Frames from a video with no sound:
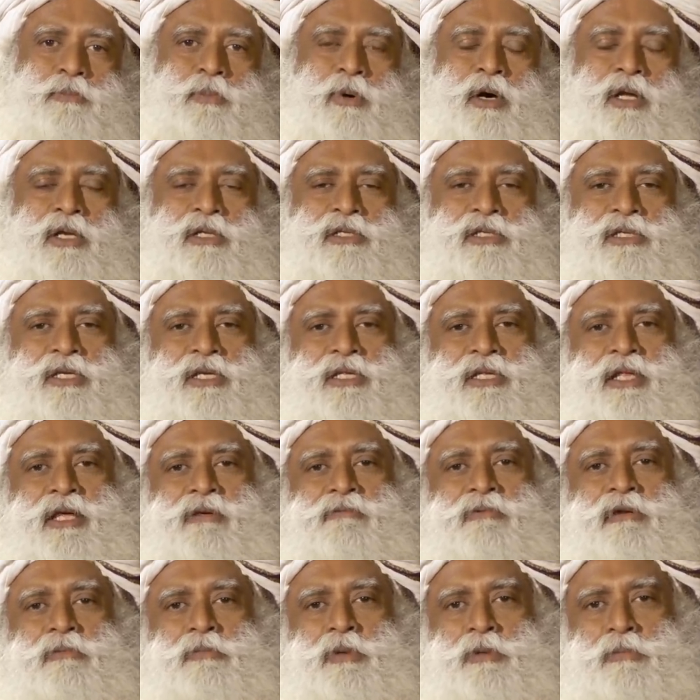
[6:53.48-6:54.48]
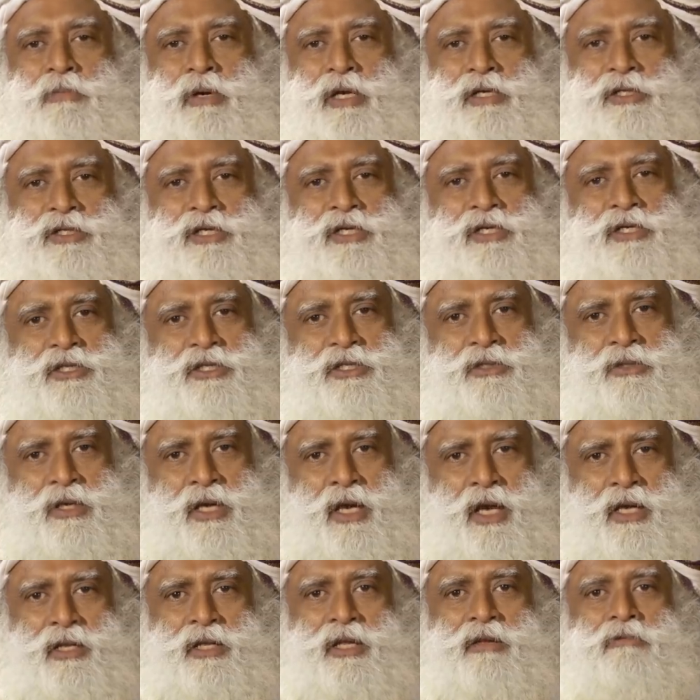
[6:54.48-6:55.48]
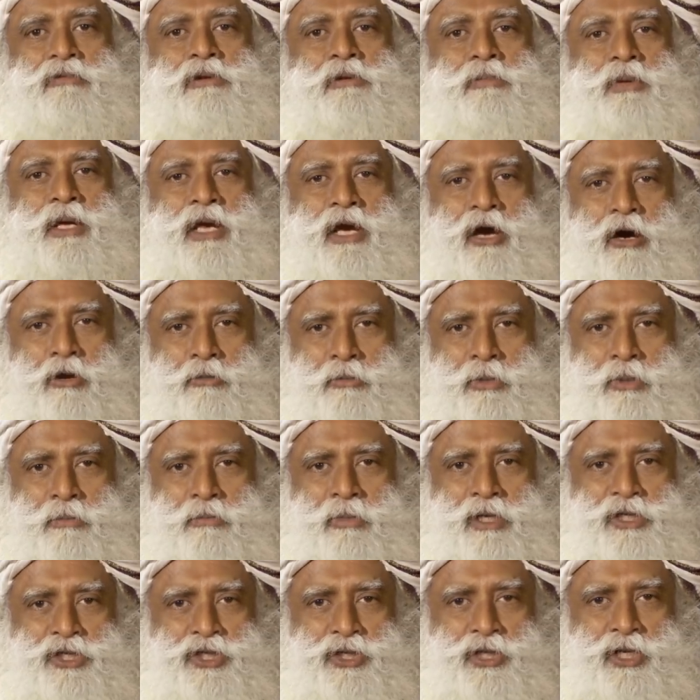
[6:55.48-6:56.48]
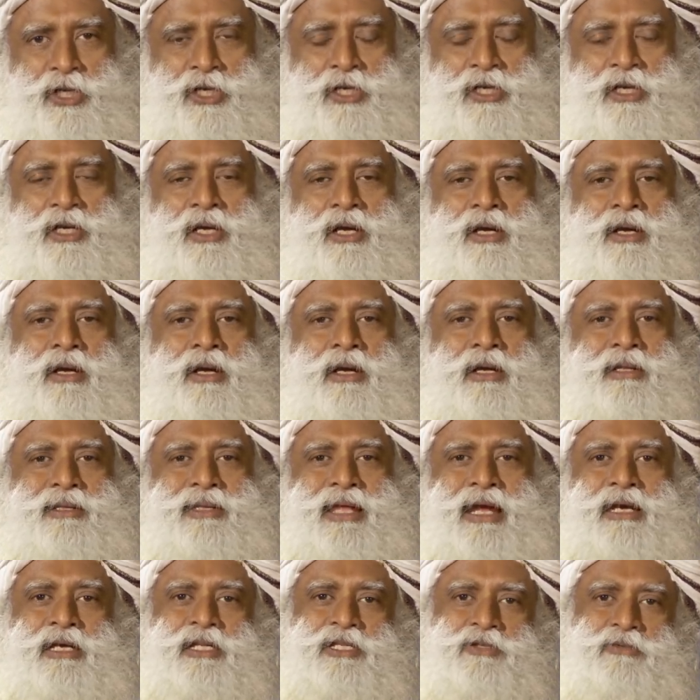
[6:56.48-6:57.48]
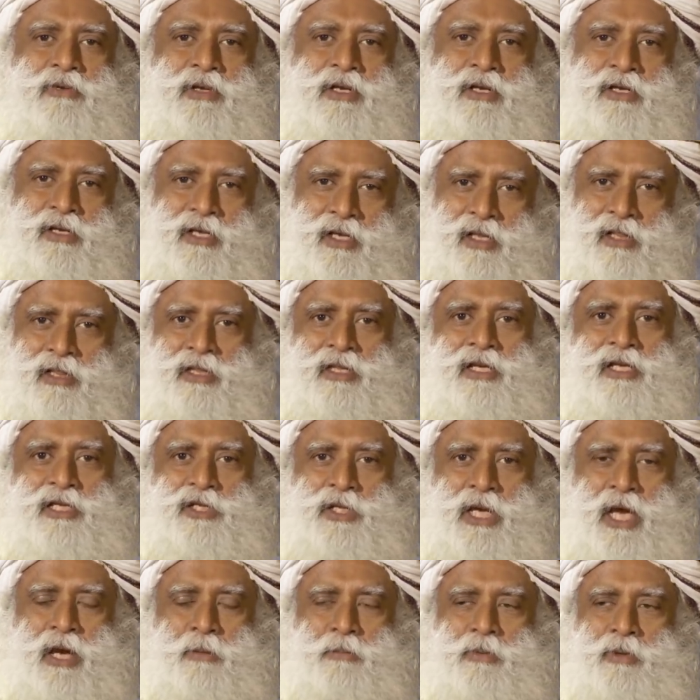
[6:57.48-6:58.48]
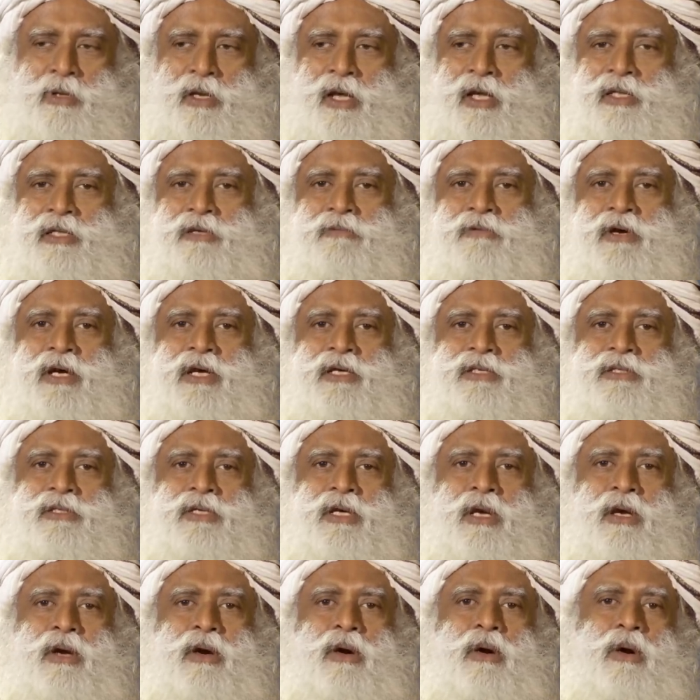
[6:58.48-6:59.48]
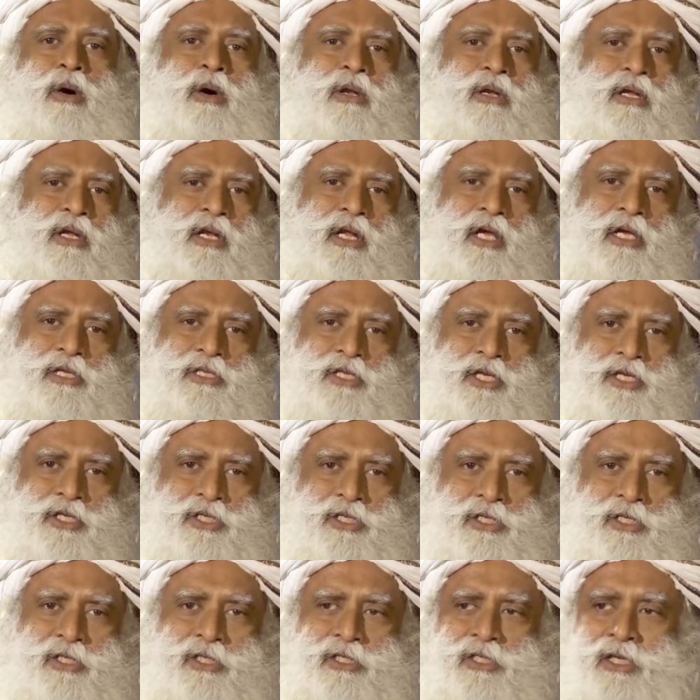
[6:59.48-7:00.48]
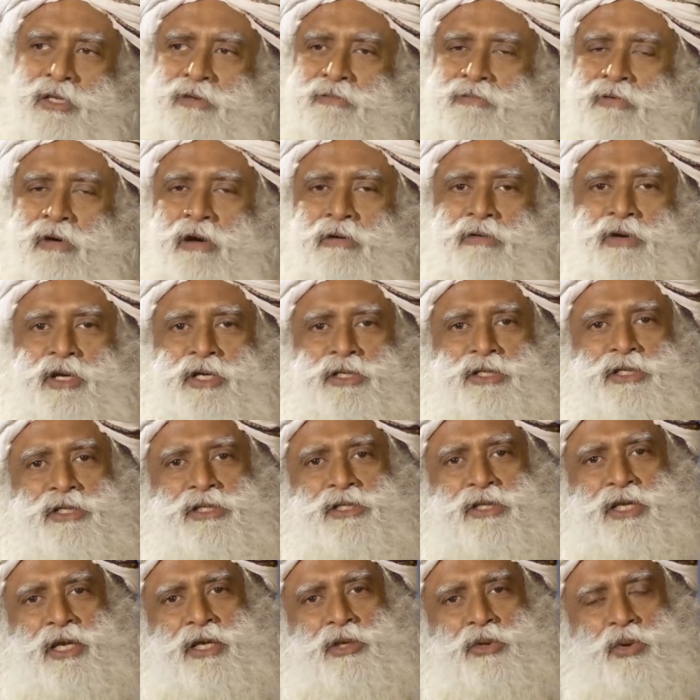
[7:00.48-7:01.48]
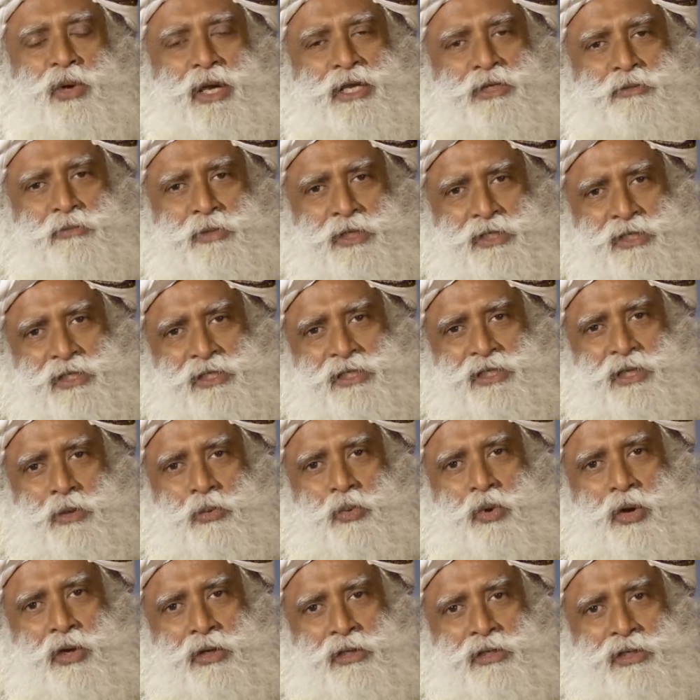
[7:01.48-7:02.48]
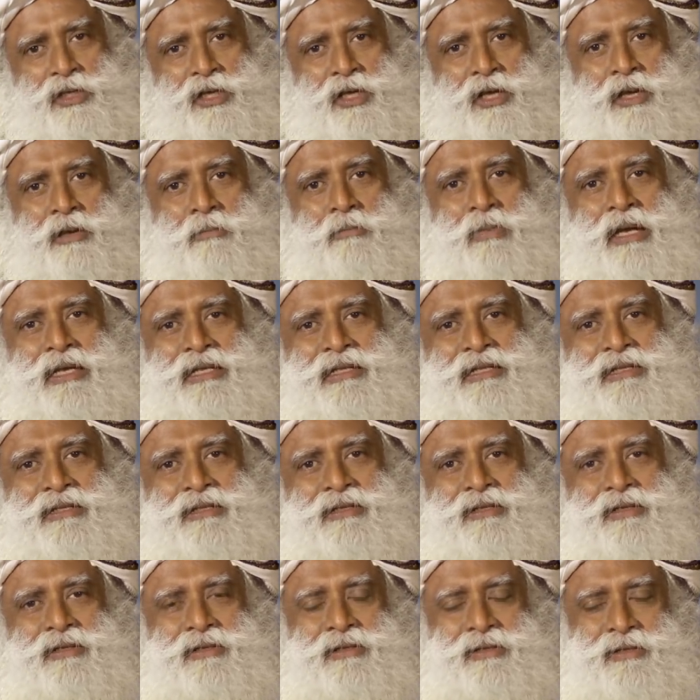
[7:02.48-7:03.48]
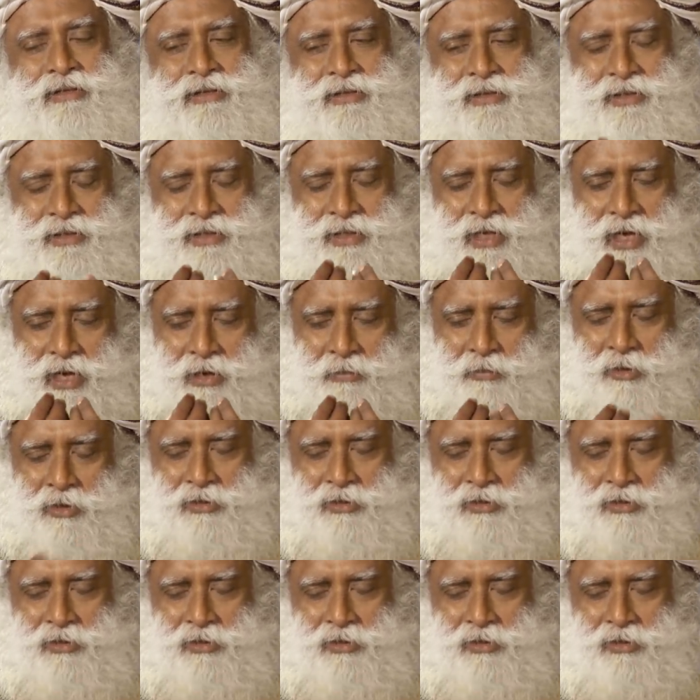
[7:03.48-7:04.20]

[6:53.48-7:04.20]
policy, there will be budgets and there will be government machinery. That is when real things happen. Otherwise, organizations and foundations can do as much as they want, but I'm